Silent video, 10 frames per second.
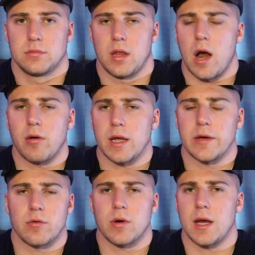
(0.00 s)
They already
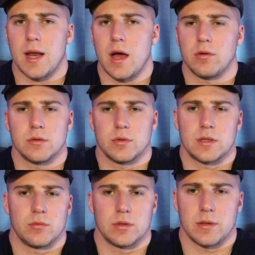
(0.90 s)
have it right now with,
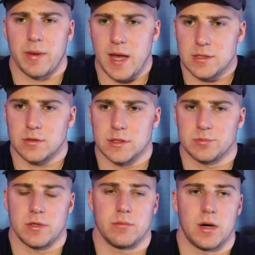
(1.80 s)
with the with the
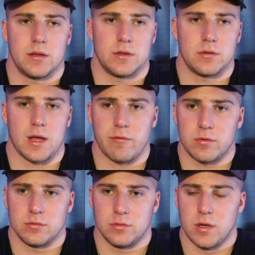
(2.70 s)
Patreons, but you might literally
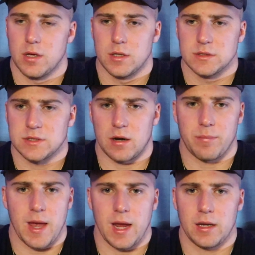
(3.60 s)
have to
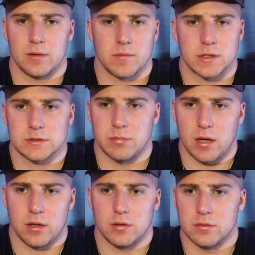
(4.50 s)
start paying a
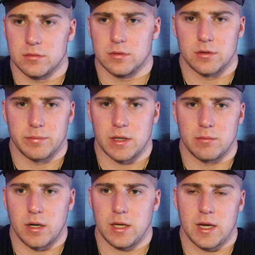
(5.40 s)
small little bit
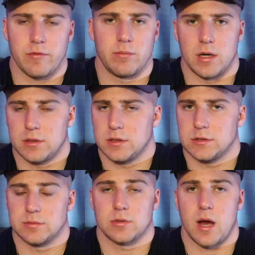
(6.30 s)
of money every month to
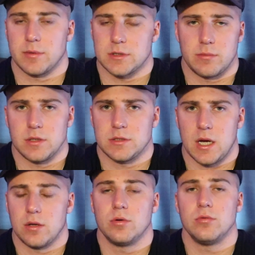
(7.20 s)
subscribe to somebody's channel,